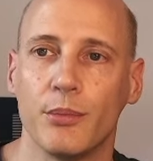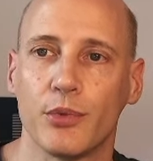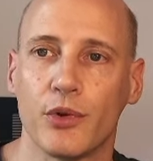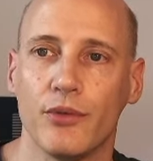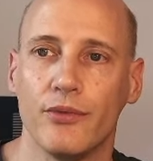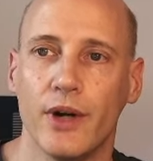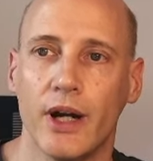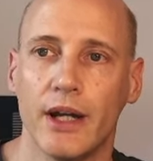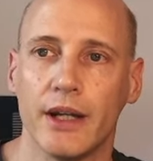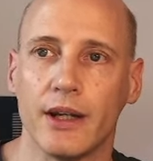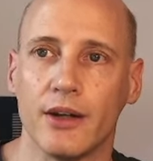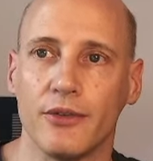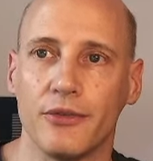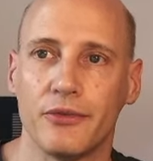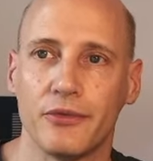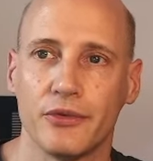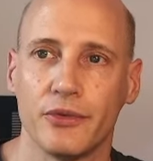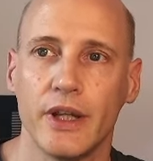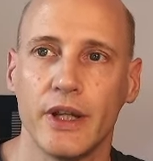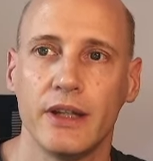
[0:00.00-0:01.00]
provide a
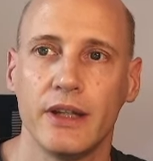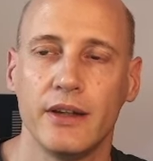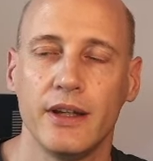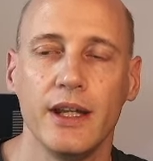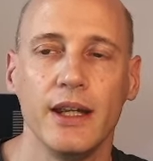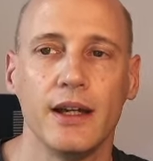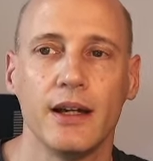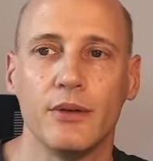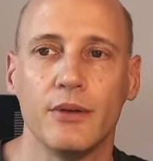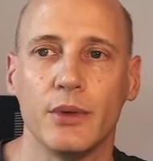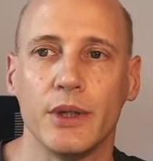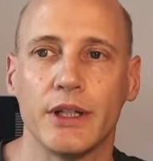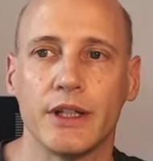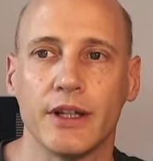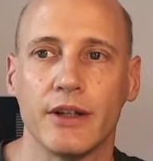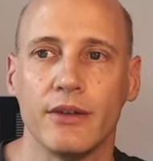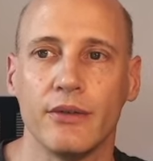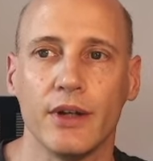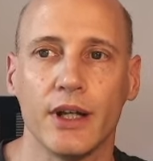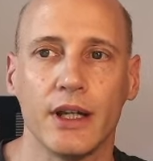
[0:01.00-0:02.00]
free tier, which
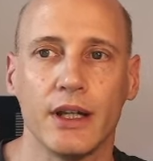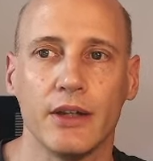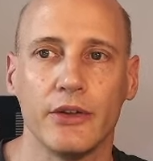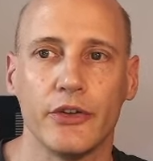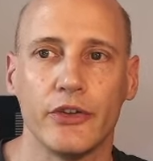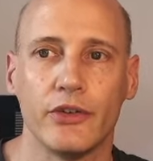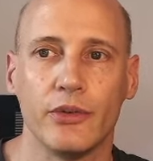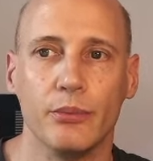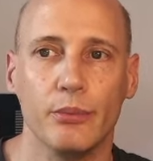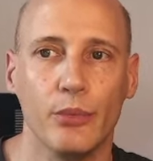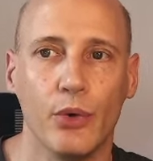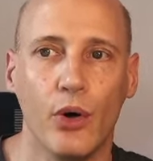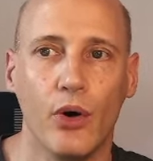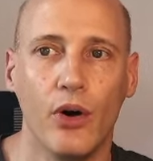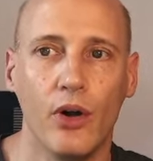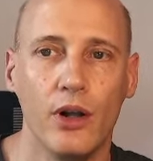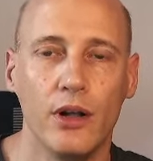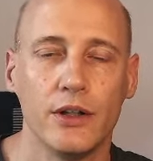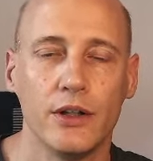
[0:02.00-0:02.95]
is very small,